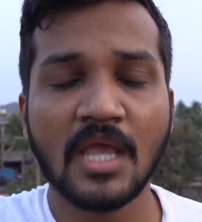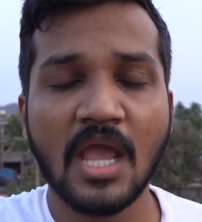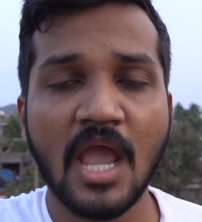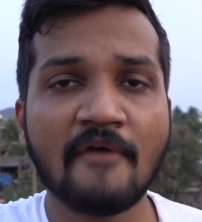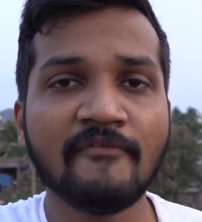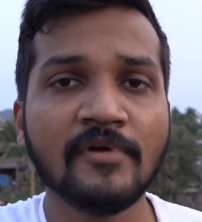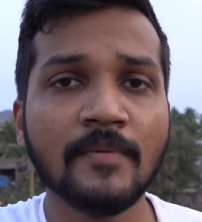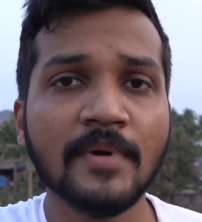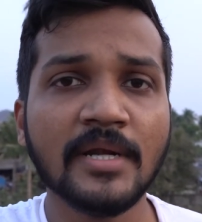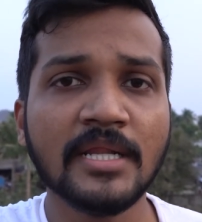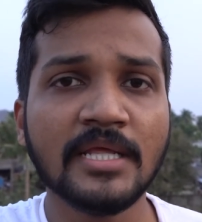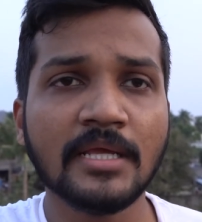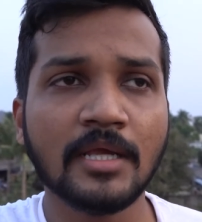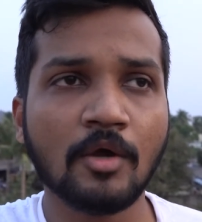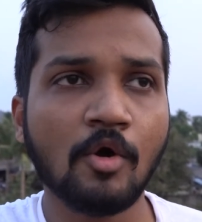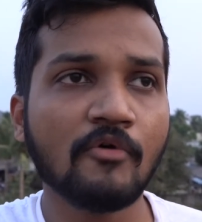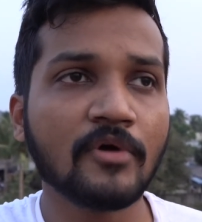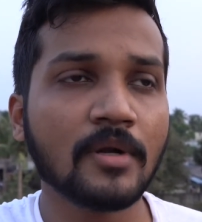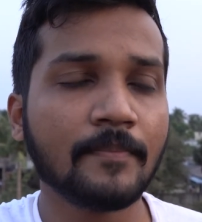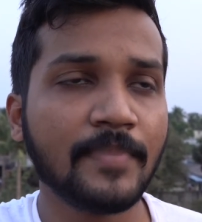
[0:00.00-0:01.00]
Everybody,
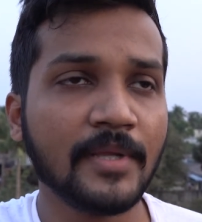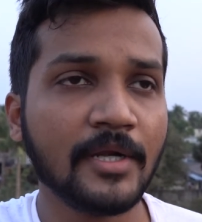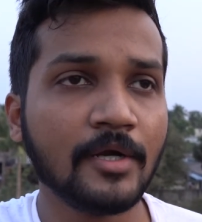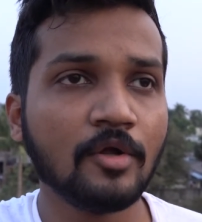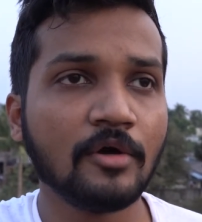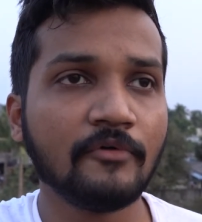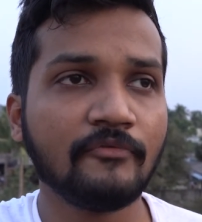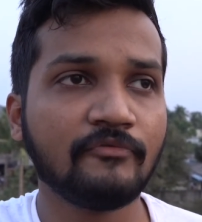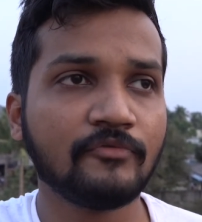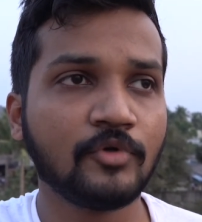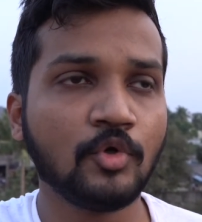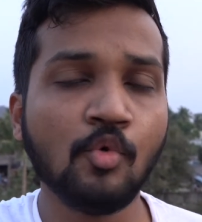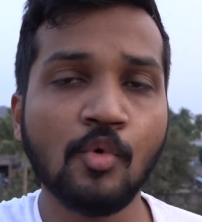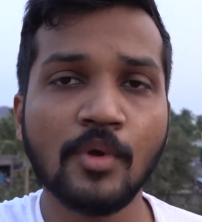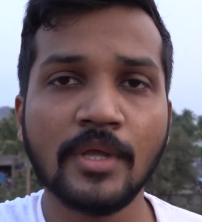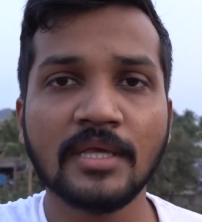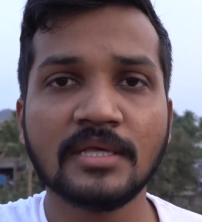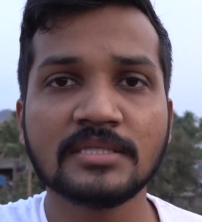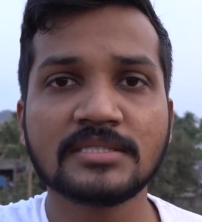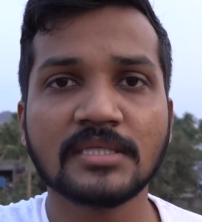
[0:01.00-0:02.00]
over a period of 2
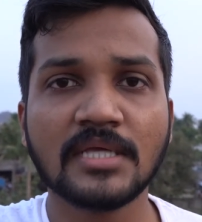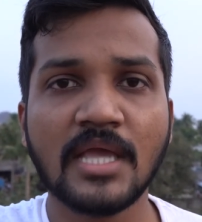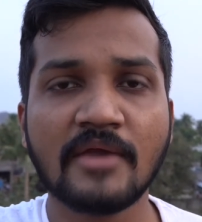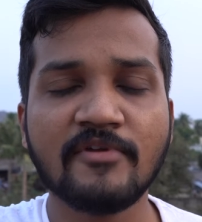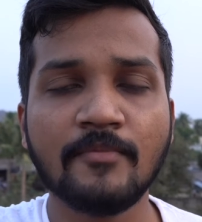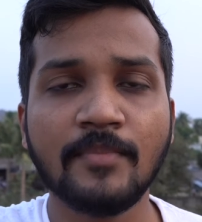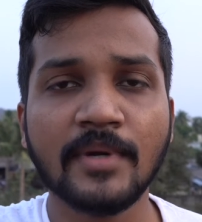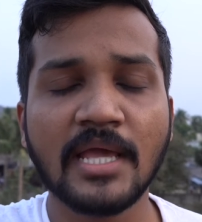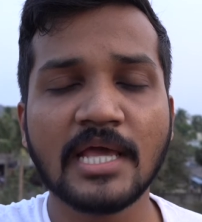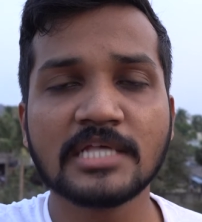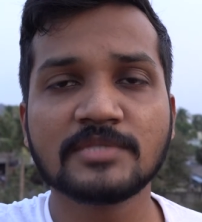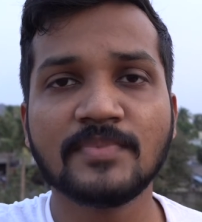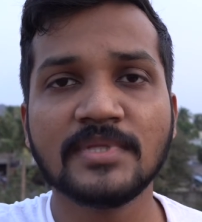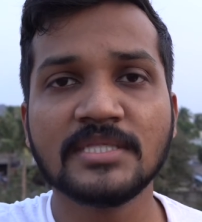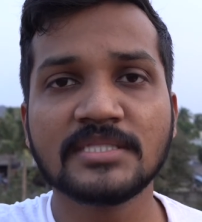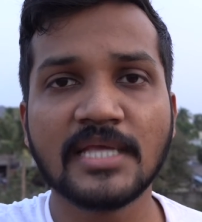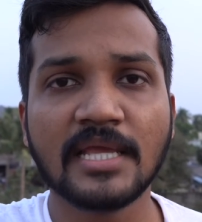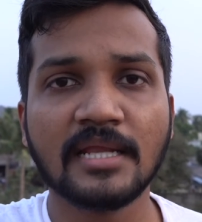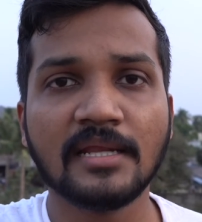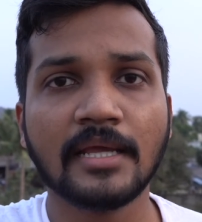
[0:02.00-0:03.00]
years, everybody has been
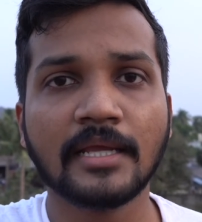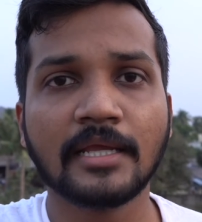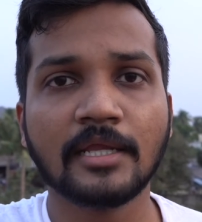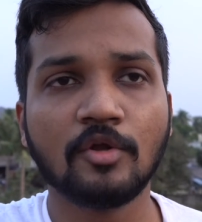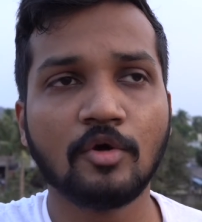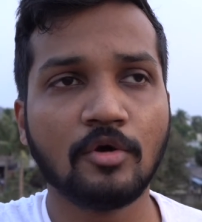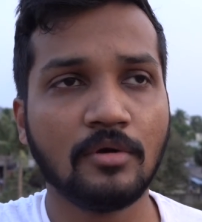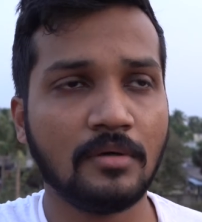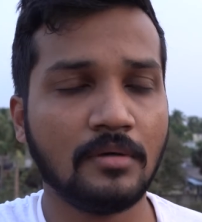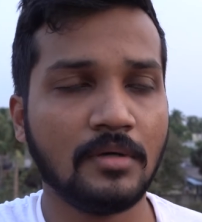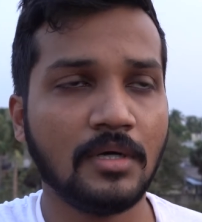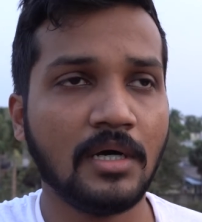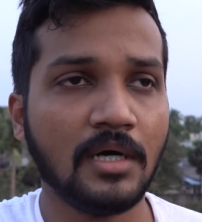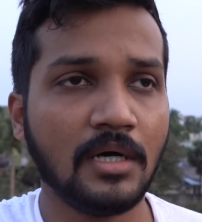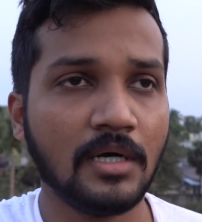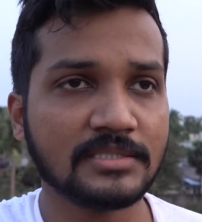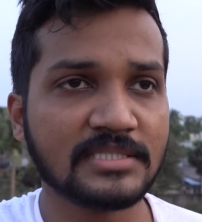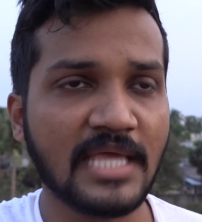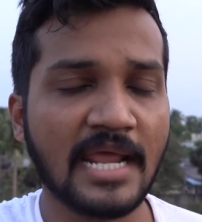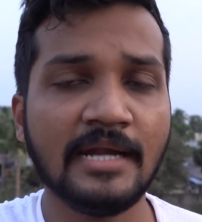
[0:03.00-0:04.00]
saying, like, you
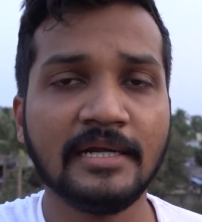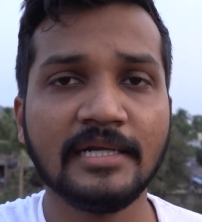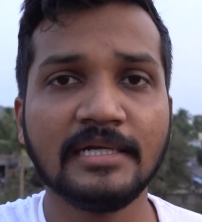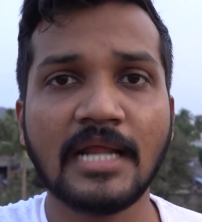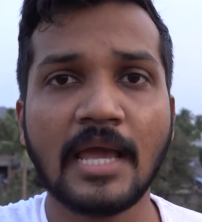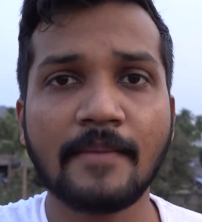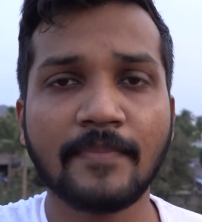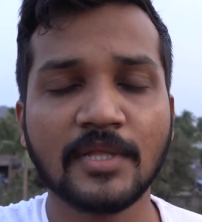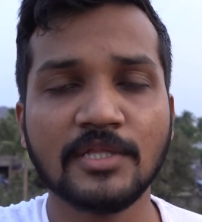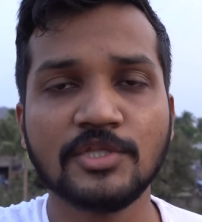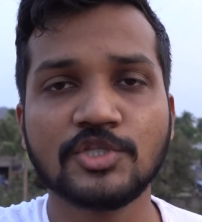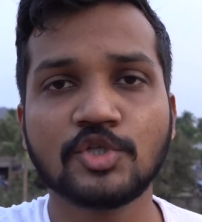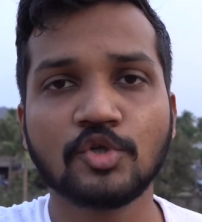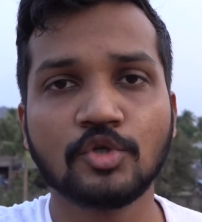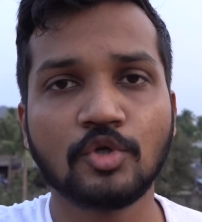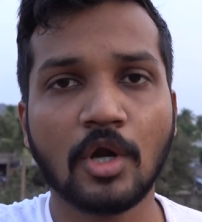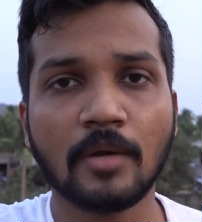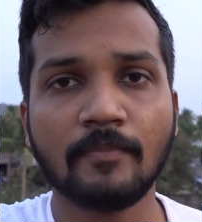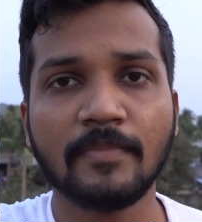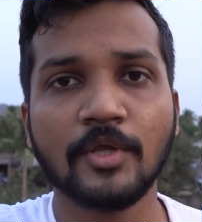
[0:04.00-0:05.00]
know, sanitary napkins
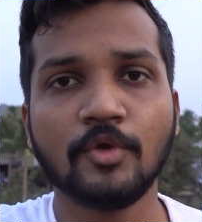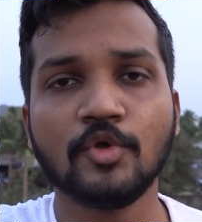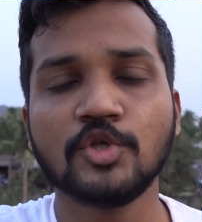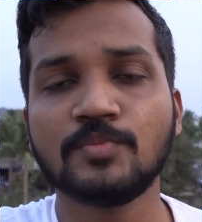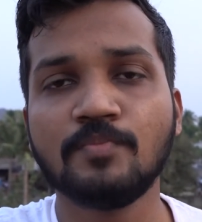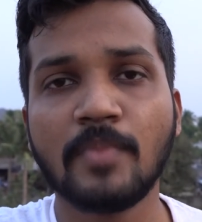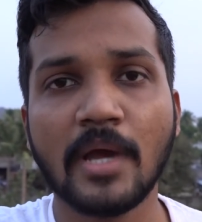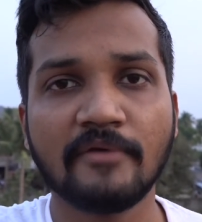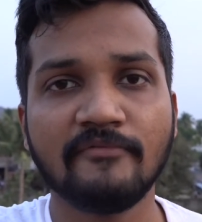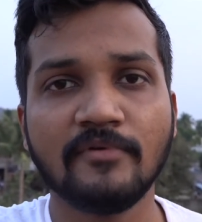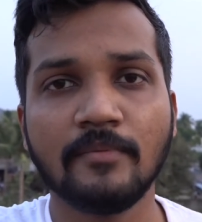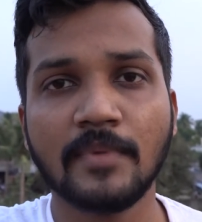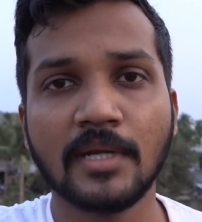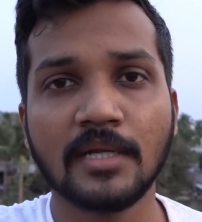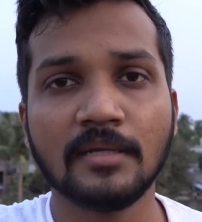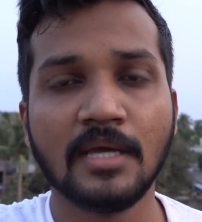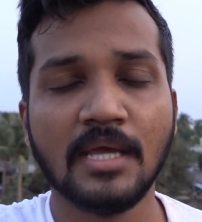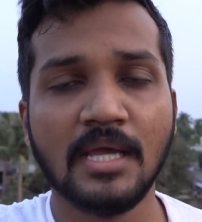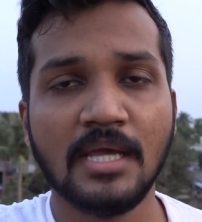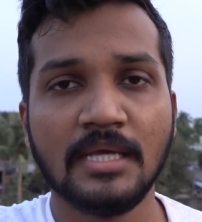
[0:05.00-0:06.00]
should not be used by
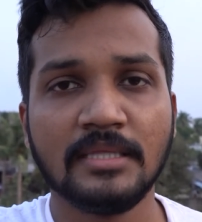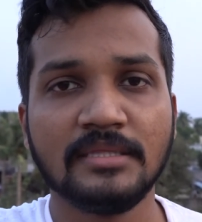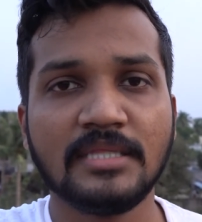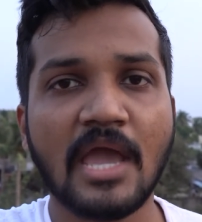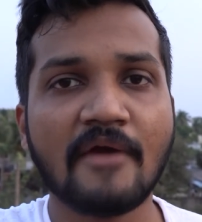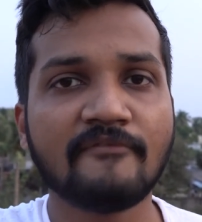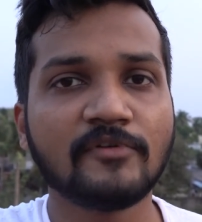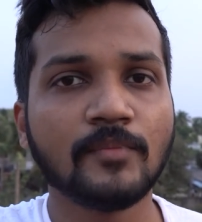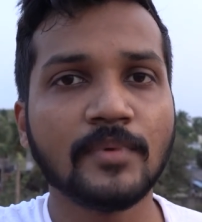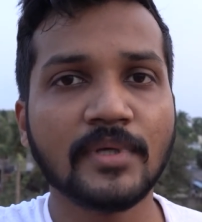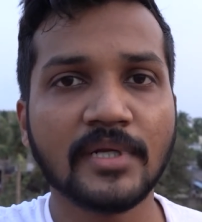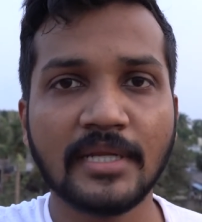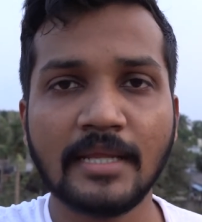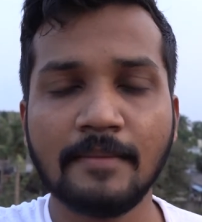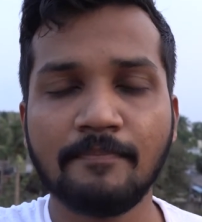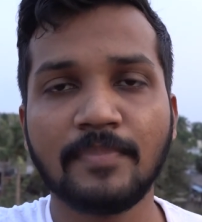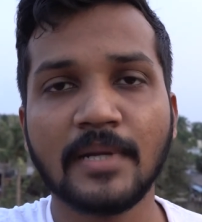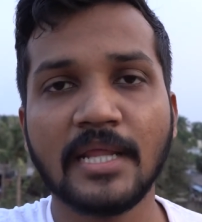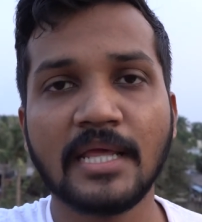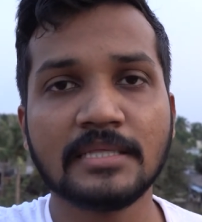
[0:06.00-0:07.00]
women. They have to be
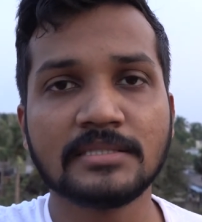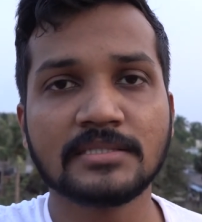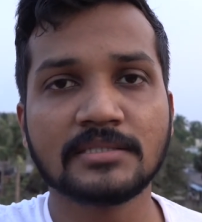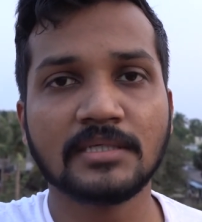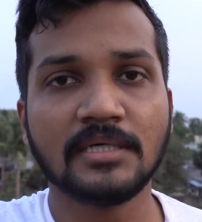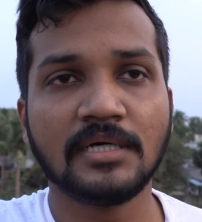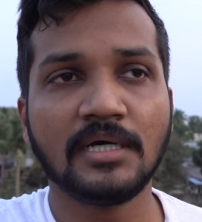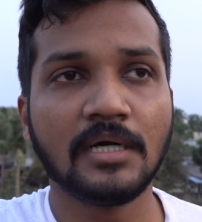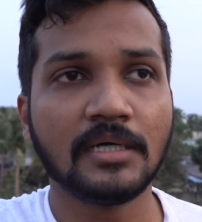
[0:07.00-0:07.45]
replaced.